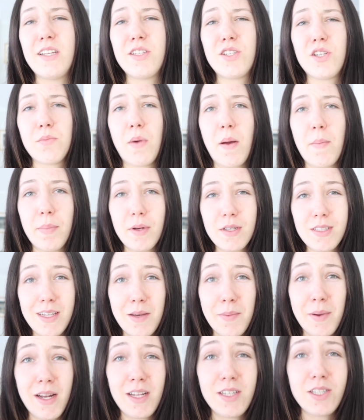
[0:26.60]
need to do my
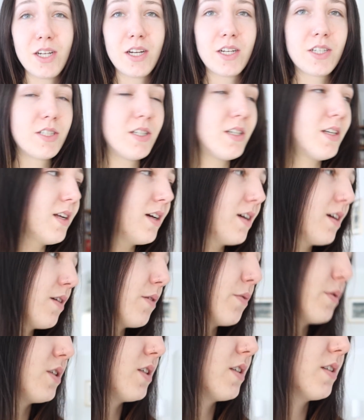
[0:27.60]
Buscopan injection,
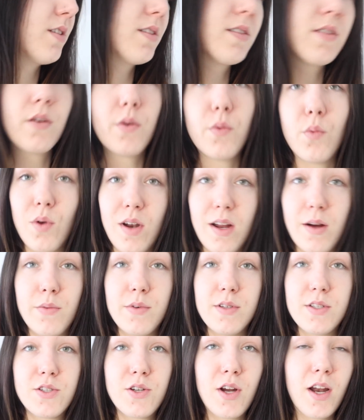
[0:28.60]
which is what I
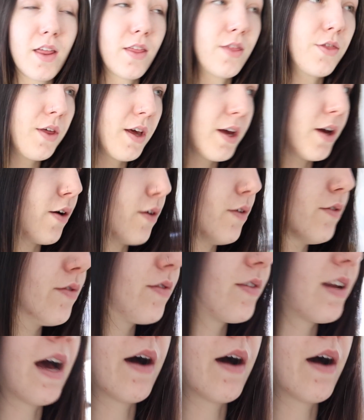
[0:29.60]
was trying to think of.